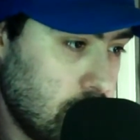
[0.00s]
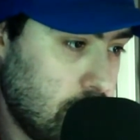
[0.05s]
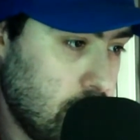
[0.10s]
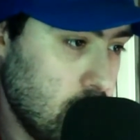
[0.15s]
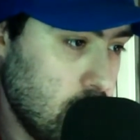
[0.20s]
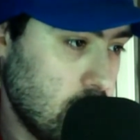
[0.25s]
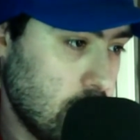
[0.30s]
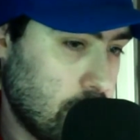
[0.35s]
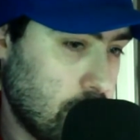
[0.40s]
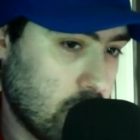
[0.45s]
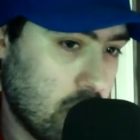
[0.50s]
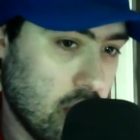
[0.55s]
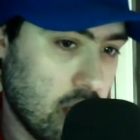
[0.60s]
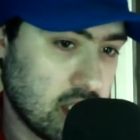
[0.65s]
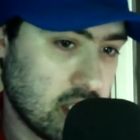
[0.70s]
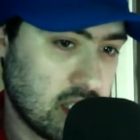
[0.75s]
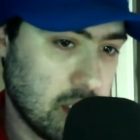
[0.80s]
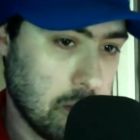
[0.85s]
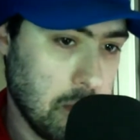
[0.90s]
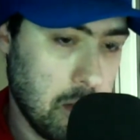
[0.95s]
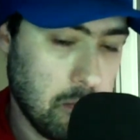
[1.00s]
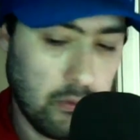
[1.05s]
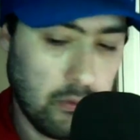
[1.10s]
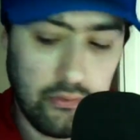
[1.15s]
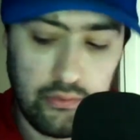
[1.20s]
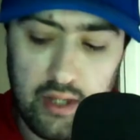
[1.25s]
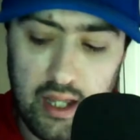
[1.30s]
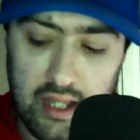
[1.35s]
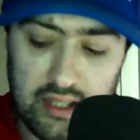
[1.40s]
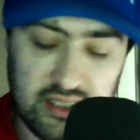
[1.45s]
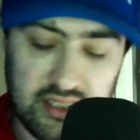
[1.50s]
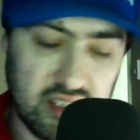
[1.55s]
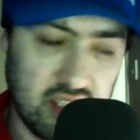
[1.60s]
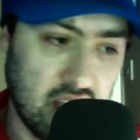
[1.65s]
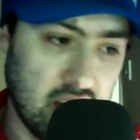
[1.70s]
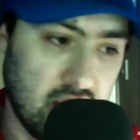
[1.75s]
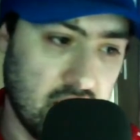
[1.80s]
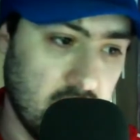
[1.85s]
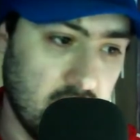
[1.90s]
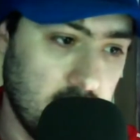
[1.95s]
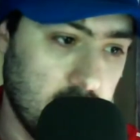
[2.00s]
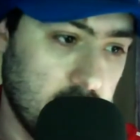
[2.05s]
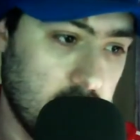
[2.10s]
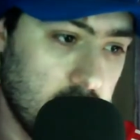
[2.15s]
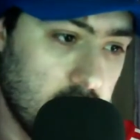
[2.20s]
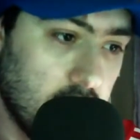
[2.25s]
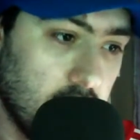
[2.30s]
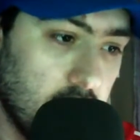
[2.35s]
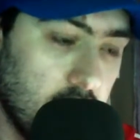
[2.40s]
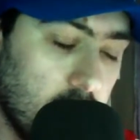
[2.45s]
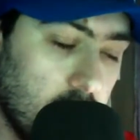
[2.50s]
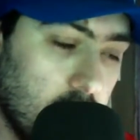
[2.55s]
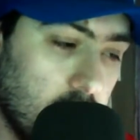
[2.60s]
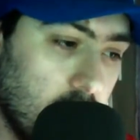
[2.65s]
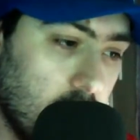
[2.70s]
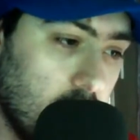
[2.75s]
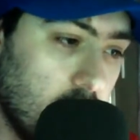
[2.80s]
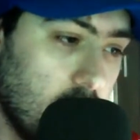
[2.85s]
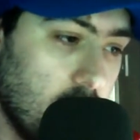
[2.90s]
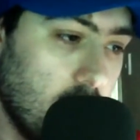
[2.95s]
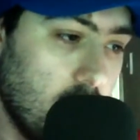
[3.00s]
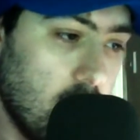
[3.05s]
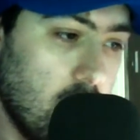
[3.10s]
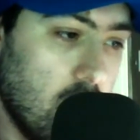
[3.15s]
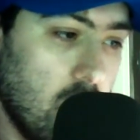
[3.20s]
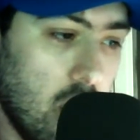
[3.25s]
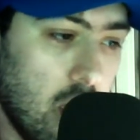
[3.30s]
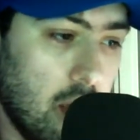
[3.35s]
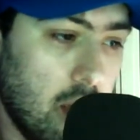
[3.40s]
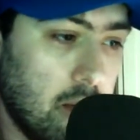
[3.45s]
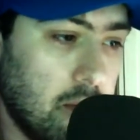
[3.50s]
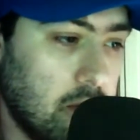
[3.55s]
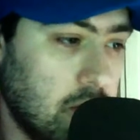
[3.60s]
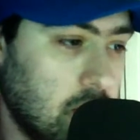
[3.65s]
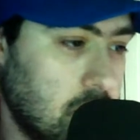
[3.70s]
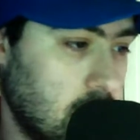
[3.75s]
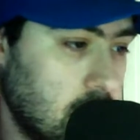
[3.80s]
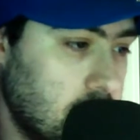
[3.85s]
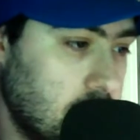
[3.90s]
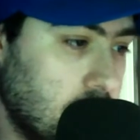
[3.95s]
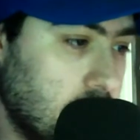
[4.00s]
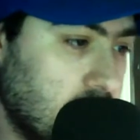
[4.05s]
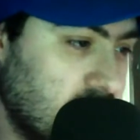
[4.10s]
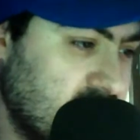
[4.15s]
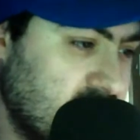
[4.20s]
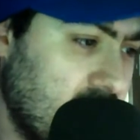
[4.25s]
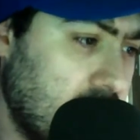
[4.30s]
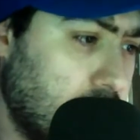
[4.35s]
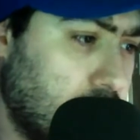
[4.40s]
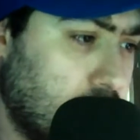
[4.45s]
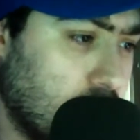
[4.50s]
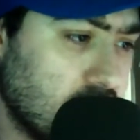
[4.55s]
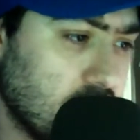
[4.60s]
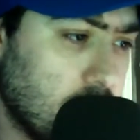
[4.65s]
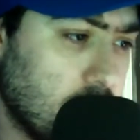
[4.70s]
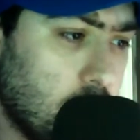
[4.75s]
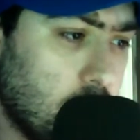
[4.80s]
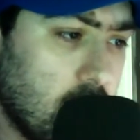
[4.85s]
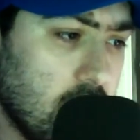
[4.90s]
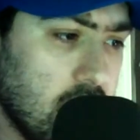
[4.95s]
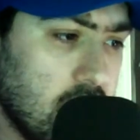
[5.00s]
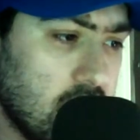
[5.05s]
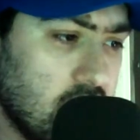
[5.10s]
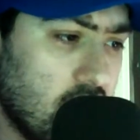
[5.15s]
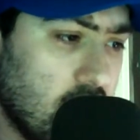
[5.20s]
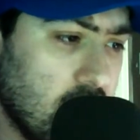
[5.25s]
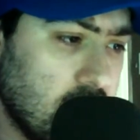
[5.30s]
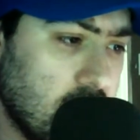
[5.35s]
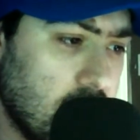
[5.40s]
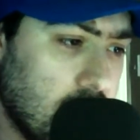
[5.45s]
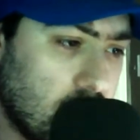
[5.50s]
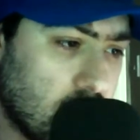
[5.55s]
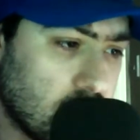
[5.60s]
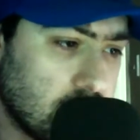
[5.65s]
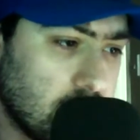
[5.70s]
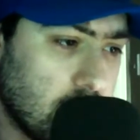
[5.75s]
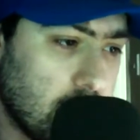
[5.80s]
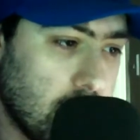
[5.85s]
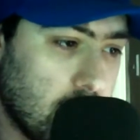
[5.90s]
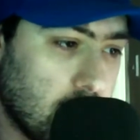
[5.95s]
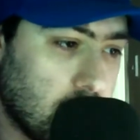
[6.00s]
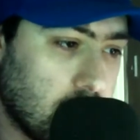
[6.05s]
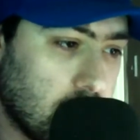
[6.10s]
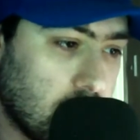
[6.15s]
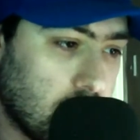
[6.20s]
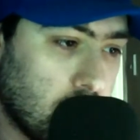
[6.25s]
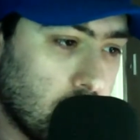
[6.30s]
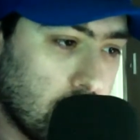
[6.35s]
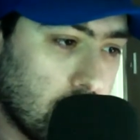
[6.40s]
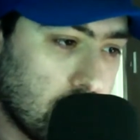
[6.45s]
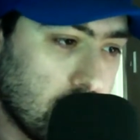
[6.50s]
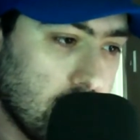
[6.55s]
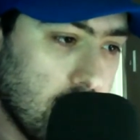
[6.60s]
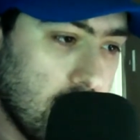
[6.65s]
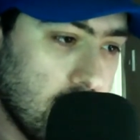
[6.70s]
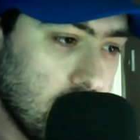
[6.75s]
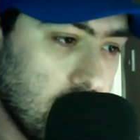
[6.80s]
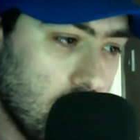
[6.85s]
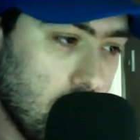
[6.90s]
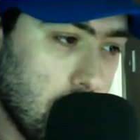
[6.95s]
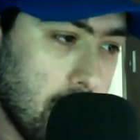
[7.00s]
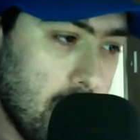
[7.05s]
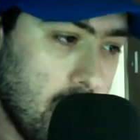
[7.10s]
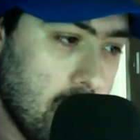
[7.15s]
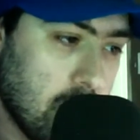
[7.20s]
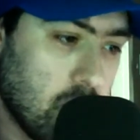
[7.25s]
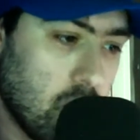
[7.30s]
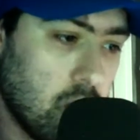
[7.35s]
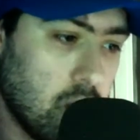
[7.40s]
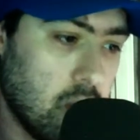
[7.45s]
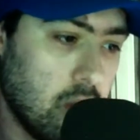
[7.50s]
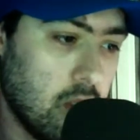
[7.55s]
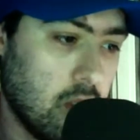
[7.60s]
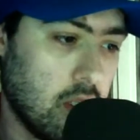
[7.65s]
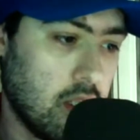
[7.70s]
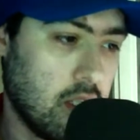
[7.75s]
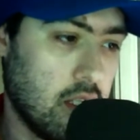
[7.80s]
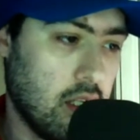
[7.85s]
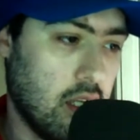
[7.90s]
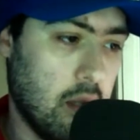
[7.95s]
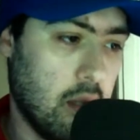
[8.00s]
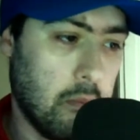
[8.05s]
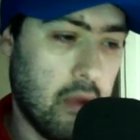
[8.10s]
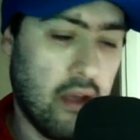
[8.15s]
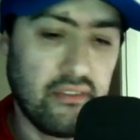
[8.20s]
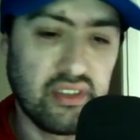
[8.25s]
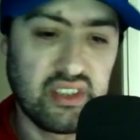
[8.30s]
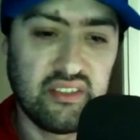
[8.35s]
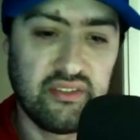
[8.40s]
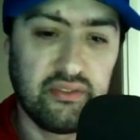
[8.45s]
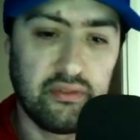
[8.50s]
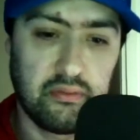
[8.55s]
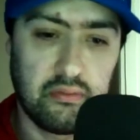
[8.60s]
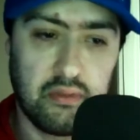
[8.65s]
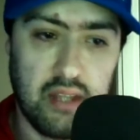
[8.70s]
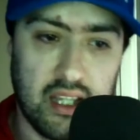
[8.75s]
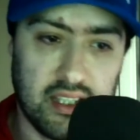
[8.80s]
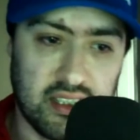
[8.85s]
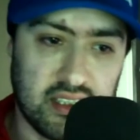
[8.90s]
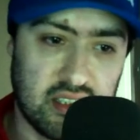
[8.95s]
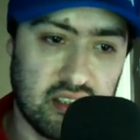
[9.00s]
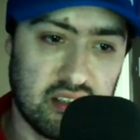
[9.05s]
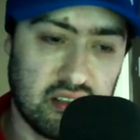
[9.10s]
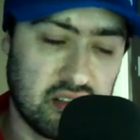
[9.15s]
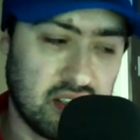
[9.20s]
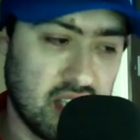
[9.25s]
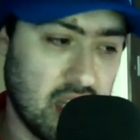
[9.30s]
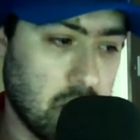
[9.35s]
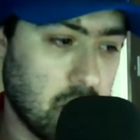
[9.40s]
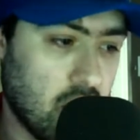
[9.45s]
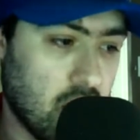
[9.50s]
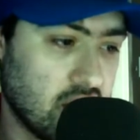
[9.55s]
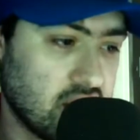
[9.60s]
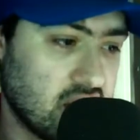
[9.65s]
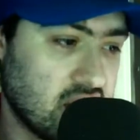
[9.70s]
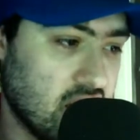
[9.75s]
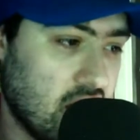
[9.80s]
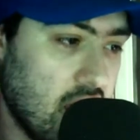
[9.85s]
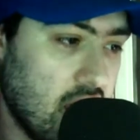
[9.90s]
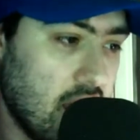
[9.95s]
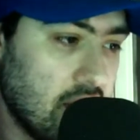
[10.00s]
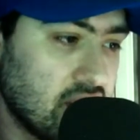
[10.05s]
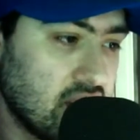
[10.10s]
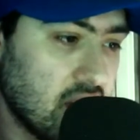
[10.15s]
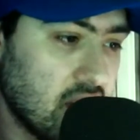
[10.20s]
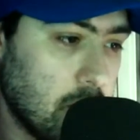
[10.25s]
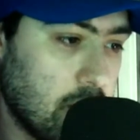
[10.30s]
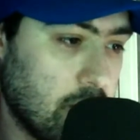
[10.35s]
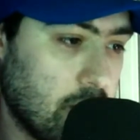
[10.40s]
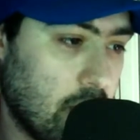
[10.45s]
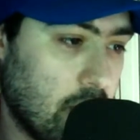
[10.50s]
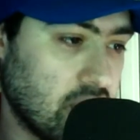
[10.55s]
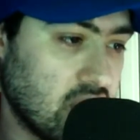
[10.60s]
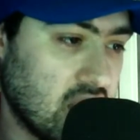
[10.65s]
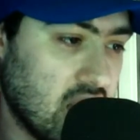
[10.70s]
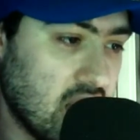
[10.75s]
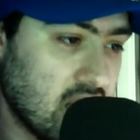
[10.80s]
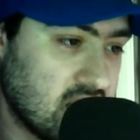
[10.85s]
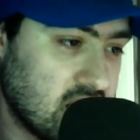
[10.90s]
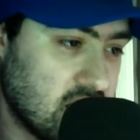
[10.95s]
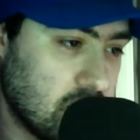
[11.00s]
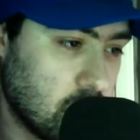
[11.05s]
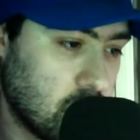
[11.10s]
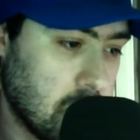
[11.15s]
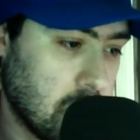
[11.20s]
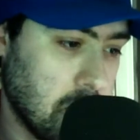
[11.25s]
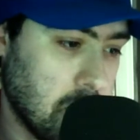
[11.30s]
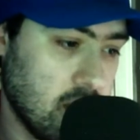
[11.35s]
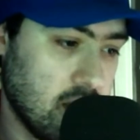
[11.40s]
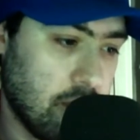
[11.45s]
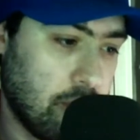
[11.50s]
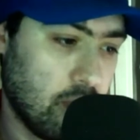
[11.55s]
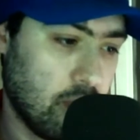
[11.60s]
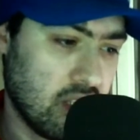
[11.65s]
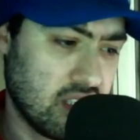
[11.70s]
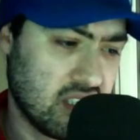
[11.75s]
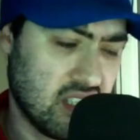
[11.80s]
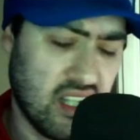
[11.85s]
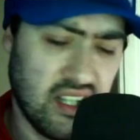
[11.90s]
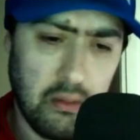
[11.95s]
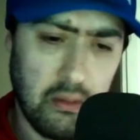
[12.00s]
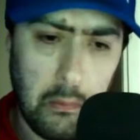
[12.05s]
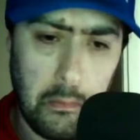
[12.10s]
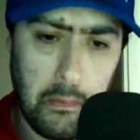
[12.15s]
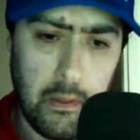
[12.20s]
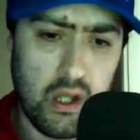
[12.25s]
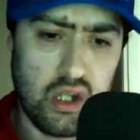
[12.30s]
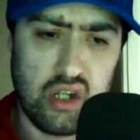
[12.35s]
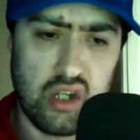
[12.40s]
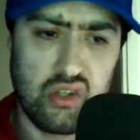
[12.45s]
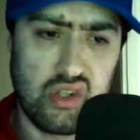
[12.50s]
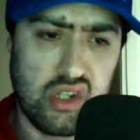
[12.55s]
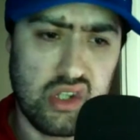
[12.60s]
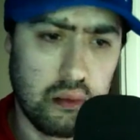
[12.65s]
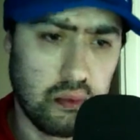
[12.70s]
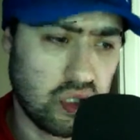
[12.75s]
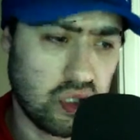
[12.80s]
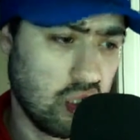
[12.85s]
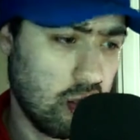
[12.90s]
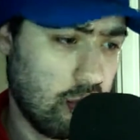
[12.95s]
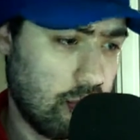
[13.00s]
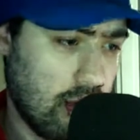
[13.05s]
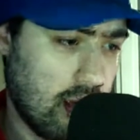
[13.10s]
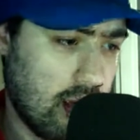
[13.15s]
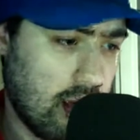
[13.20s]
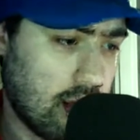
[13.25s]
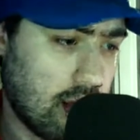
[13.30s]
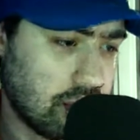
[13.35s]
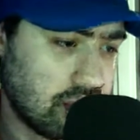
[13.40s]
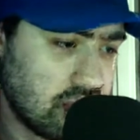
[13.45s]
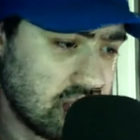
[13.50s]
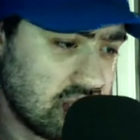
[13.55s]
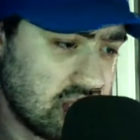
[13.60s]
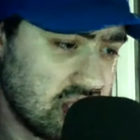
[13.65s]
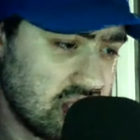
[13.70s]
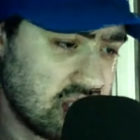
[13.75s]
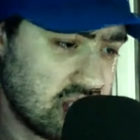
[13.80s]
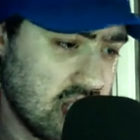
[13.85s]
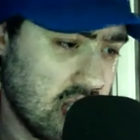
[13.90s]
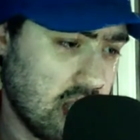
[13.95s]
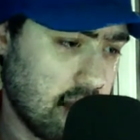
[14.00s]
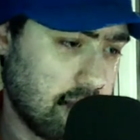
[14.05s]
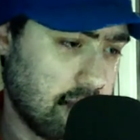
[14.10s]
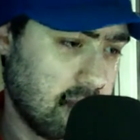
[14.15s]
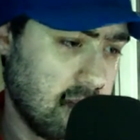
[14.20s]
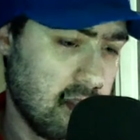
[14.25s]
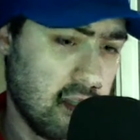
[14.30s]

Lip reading: few different cars. Some people have guessed the, uh, say, for example, one here, 97 Oldsmobile Autocrat Yellow Peril. Others have guessed same cars as I have. Some have obviously guessed completely different, as like Peugeot Super 2000s and stuff.